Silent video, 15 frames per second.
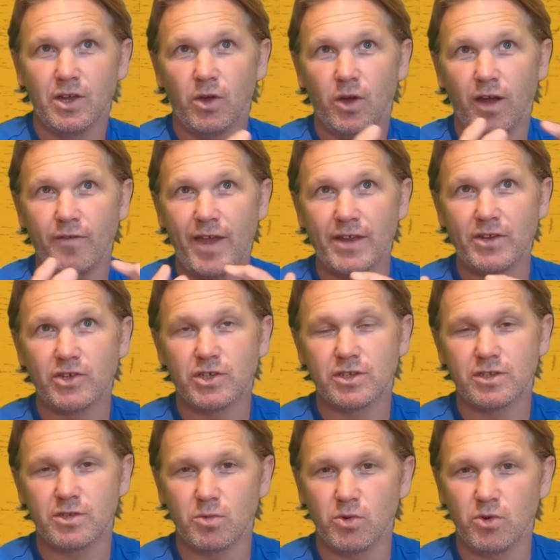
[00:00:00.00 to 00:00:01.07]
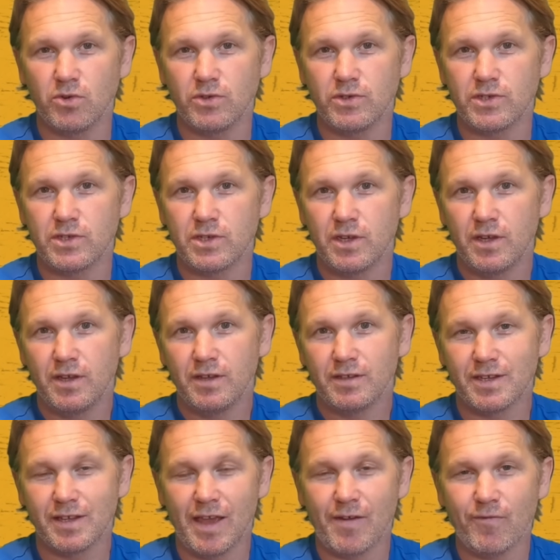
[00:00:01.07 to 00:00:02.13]
I've edged towards
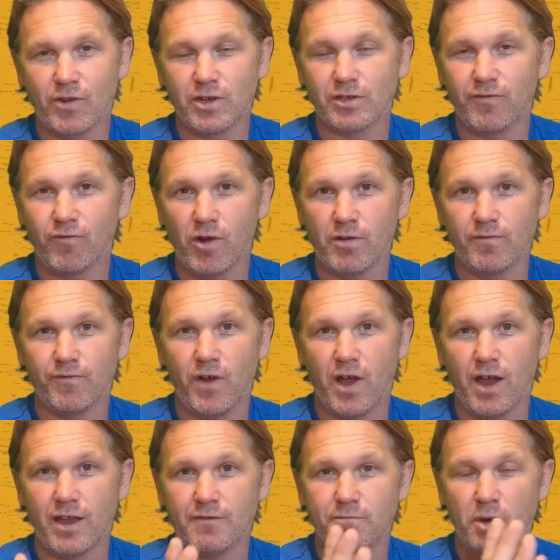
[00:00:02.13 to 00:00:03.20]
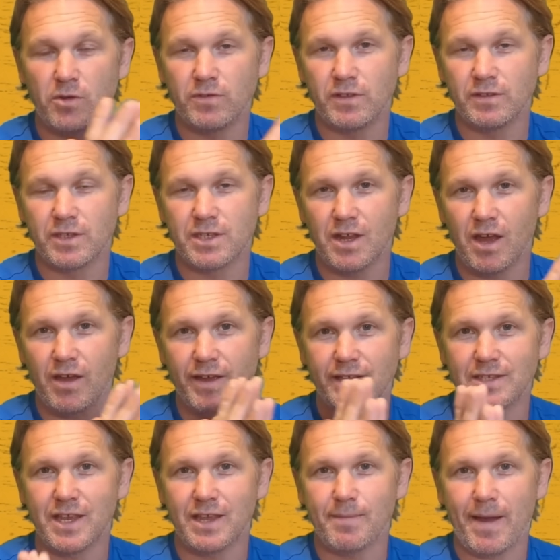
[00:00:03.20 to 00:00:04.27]
South Africa's front five, both in the starting
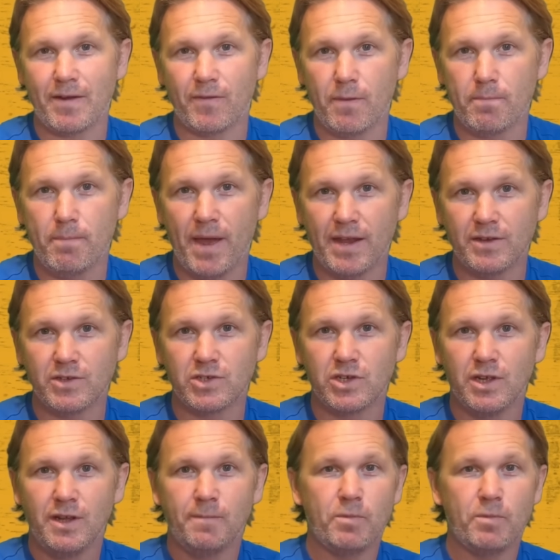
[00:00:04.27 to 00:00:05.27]
team and on the bench.